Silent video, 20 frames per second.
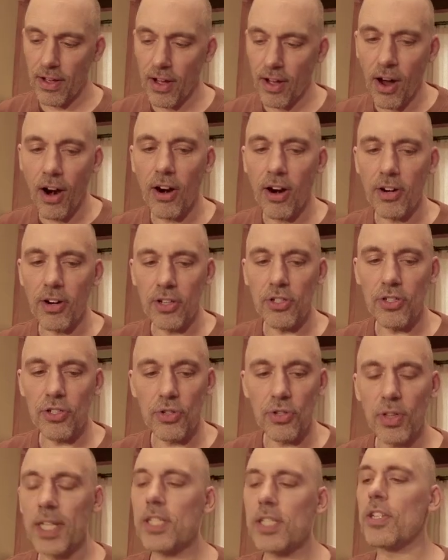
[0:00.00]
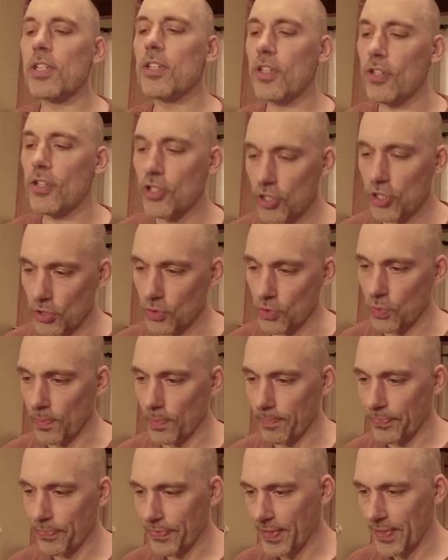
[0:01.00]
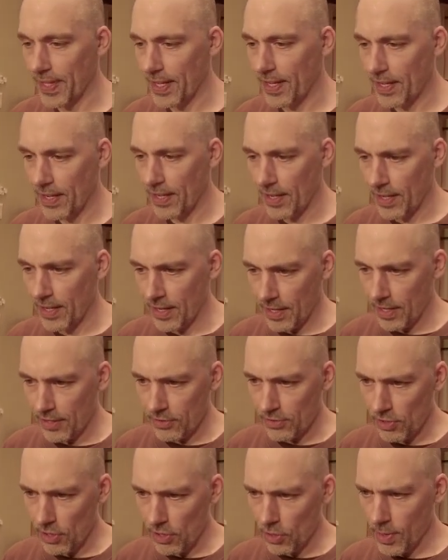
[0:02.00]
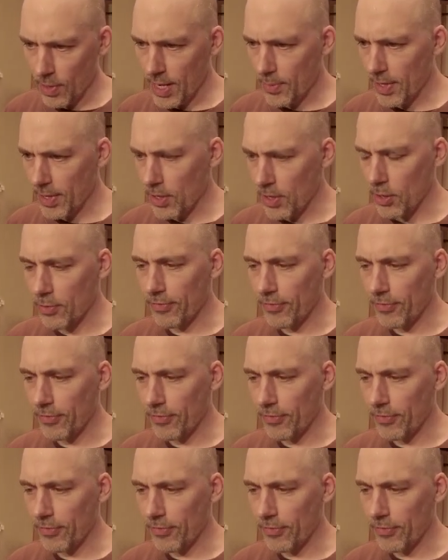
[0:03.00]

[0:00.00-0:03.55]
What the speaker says: hard to listen to. So here we go.